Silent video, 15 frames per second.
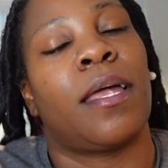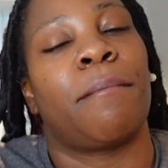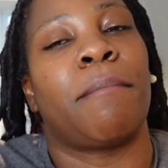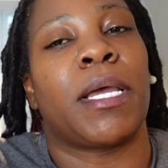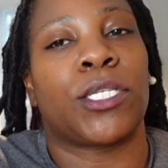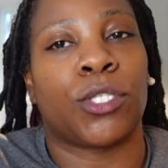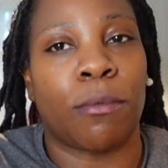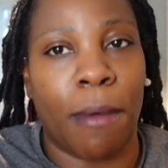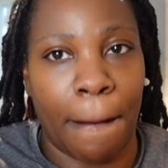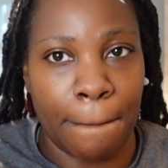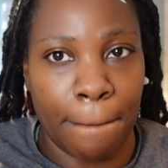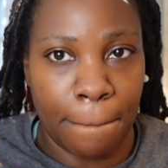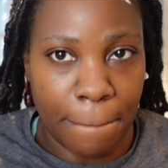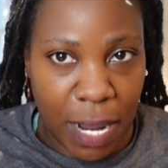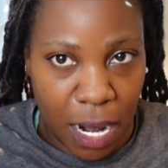make sure my
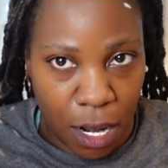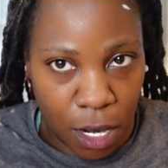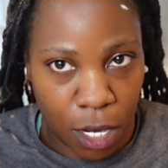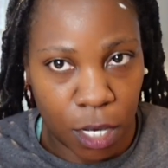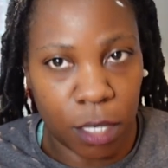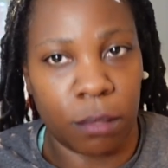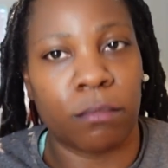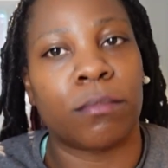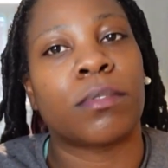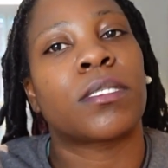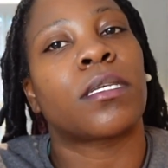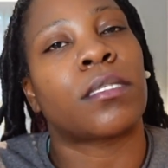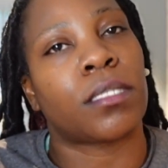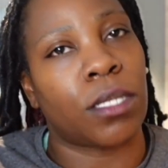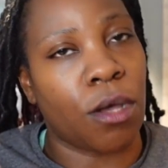arms
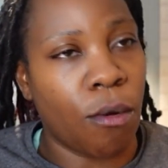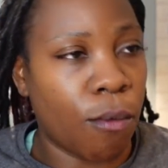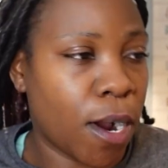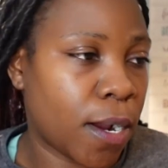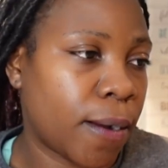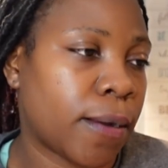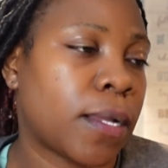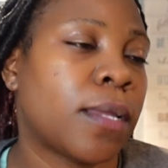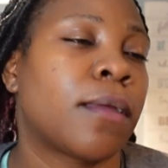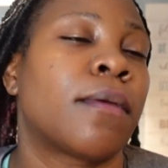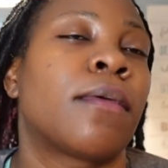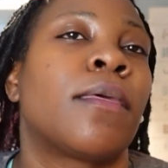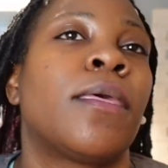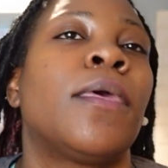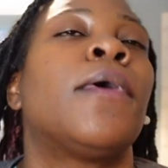still work,
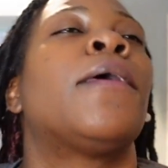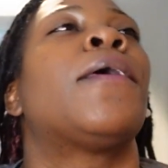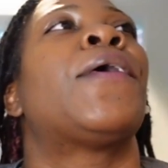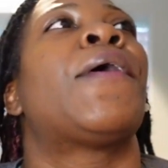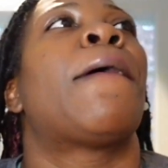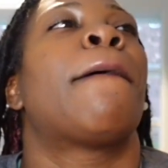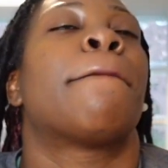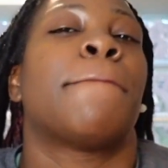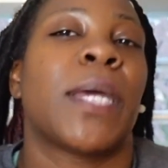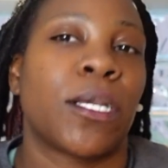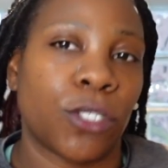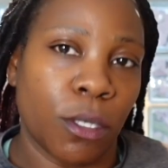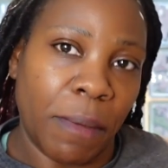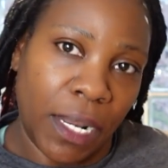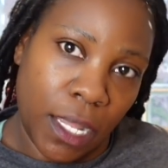make
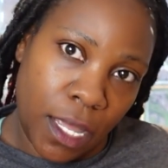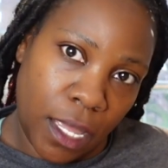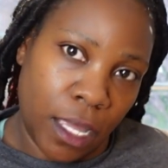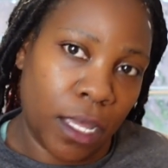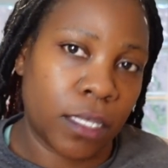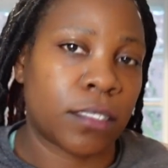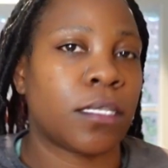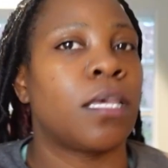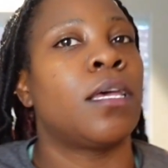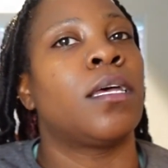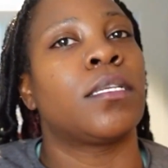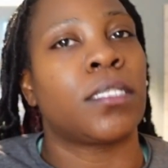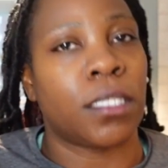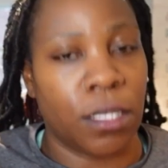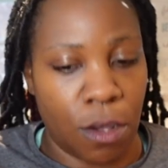sure my legs
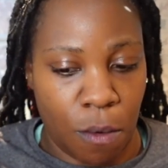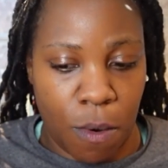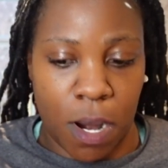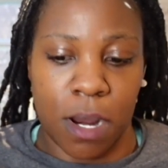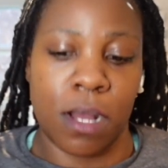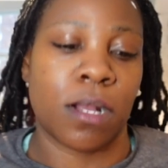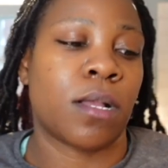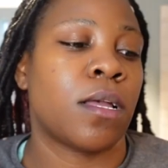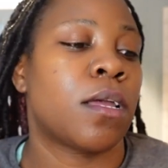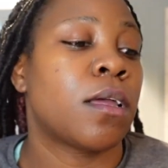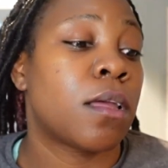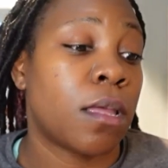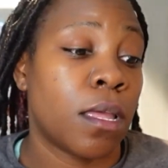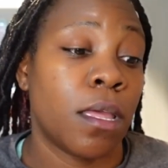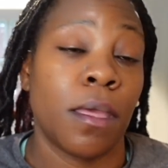still work,
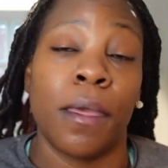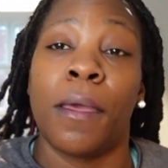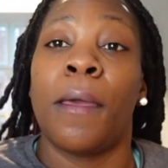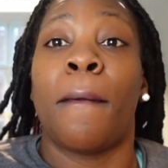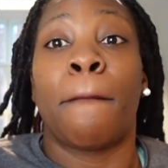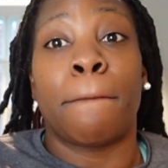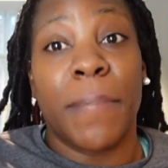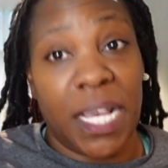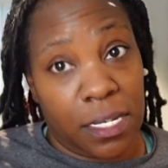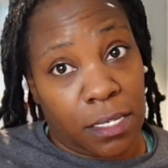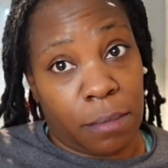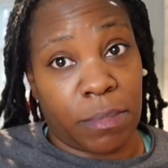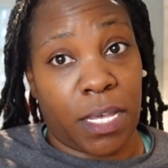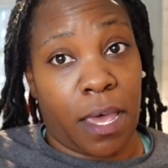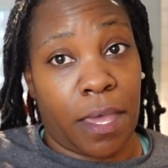because
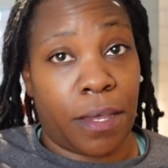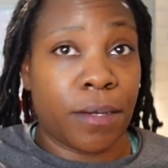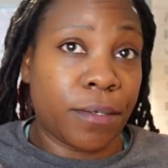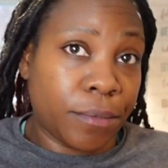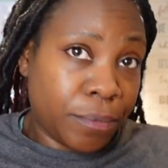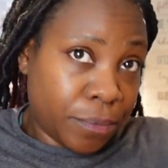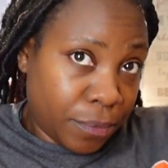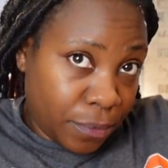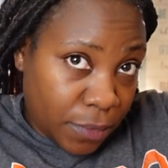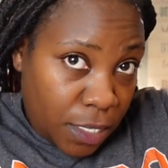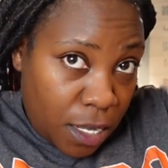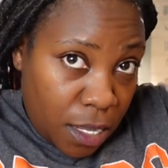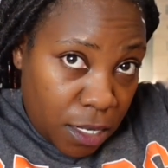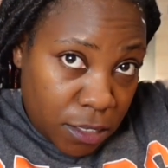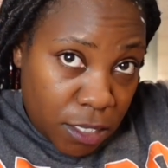I'm tired.
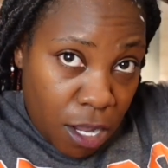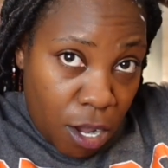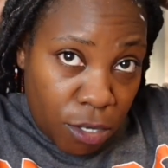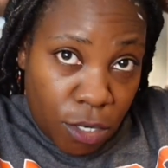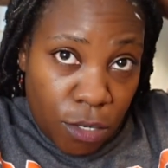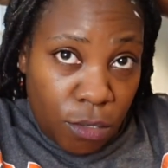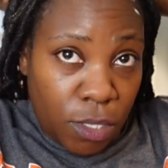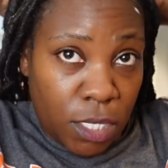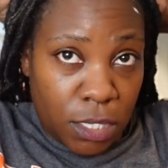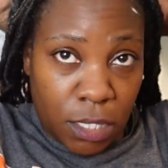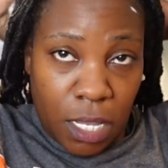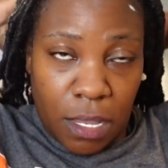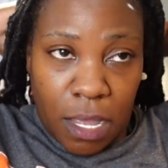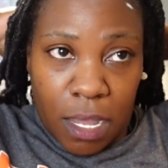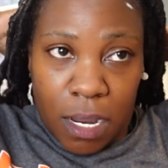Total, this
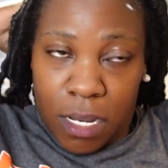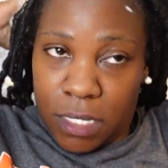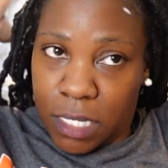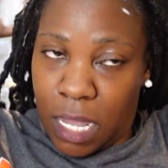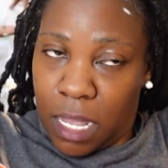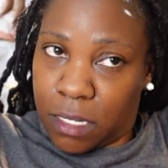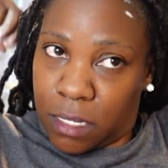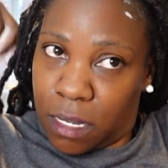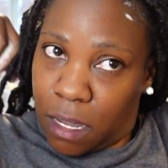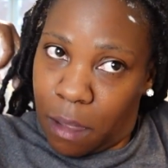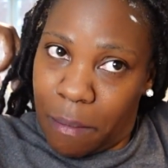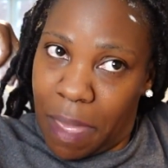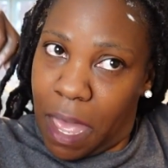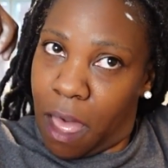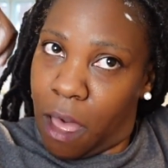hairstyle took
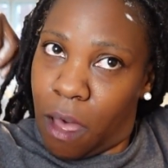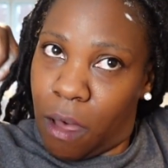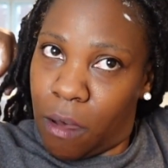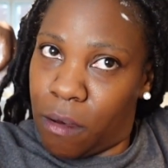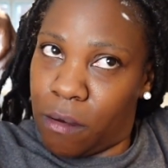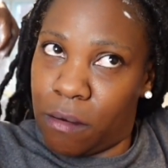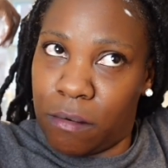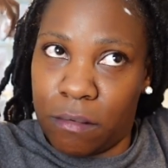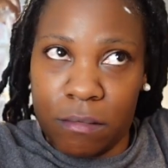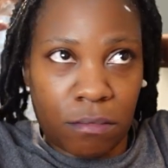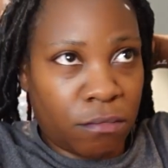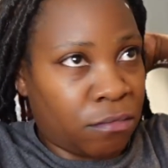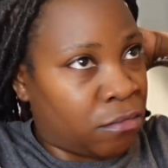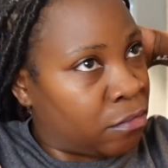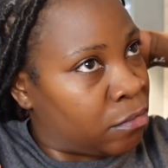about,
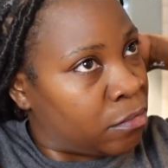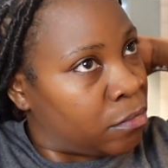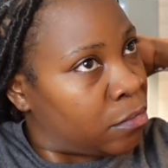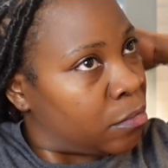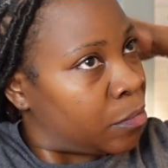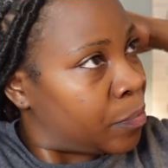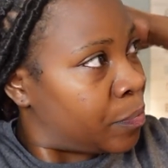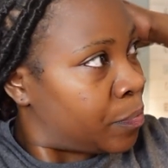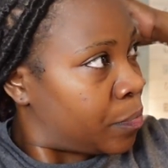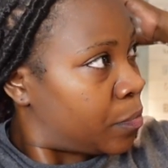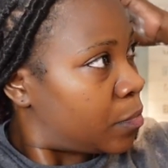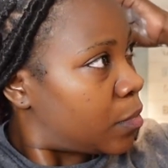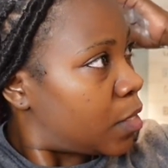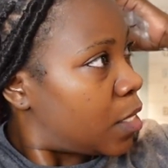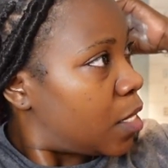
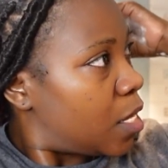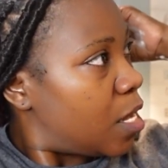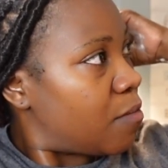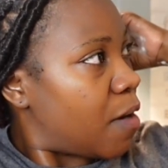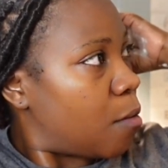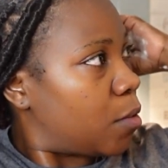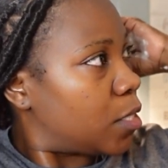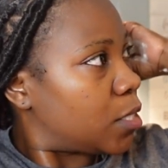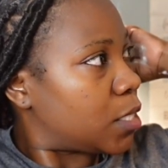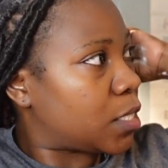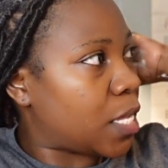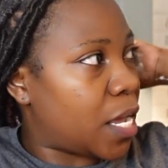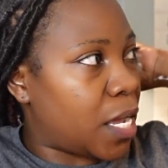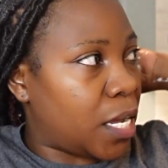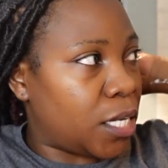if I would have just
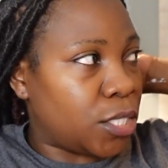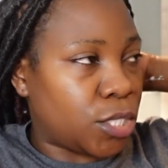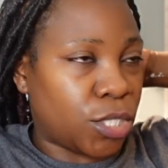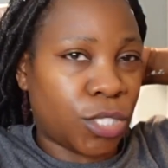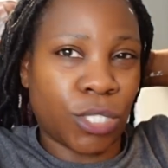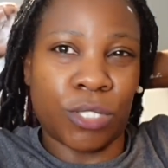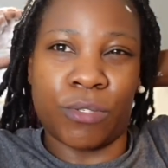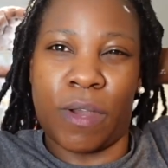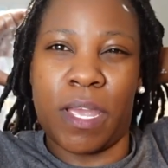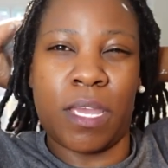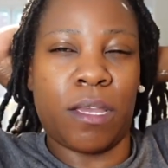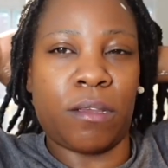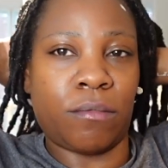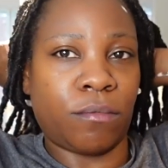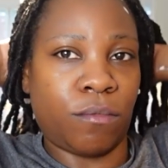stayed
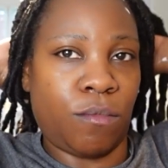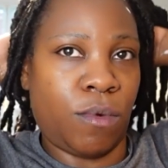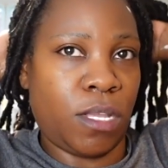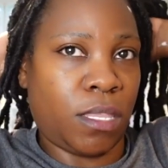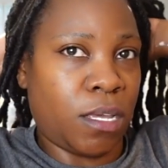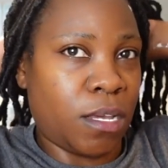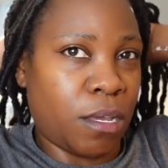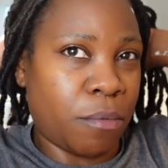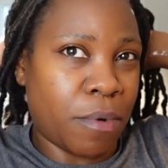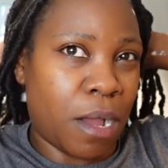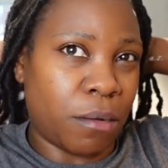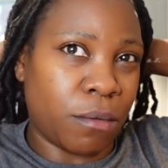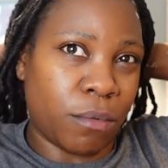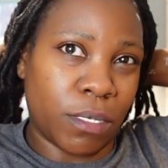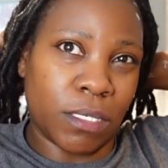straight with it, it
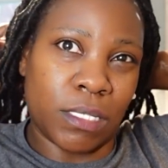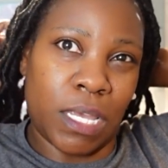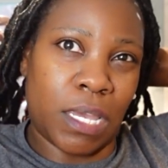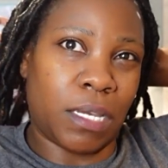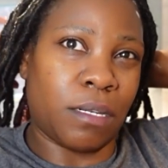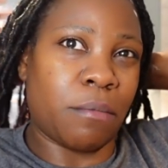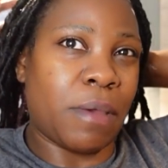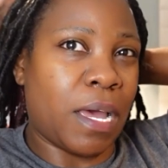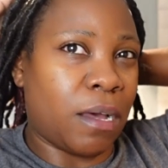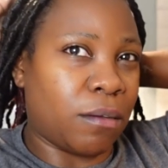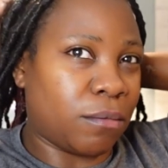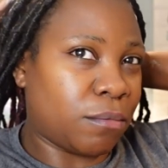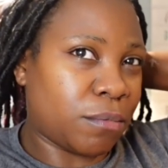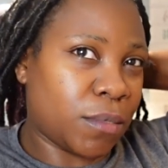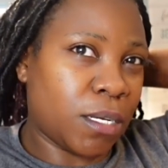probably would have taken
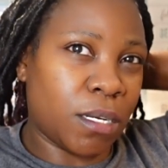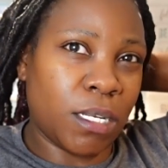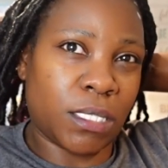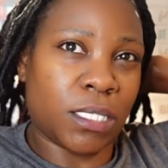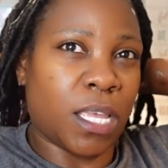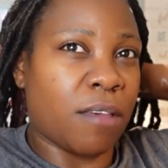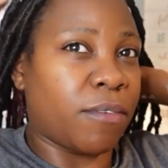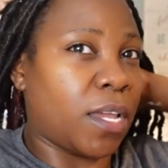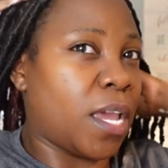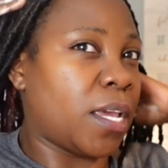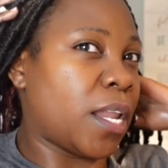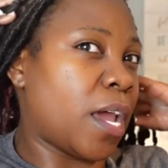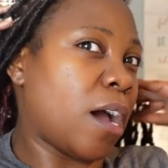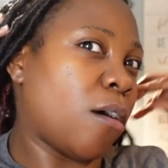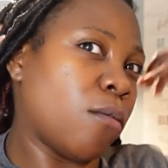about a good
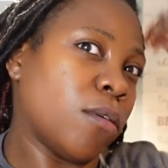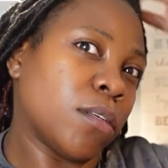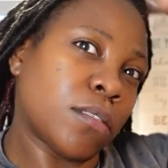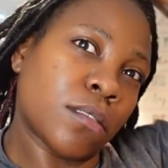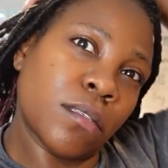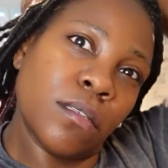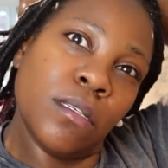7-8 hours.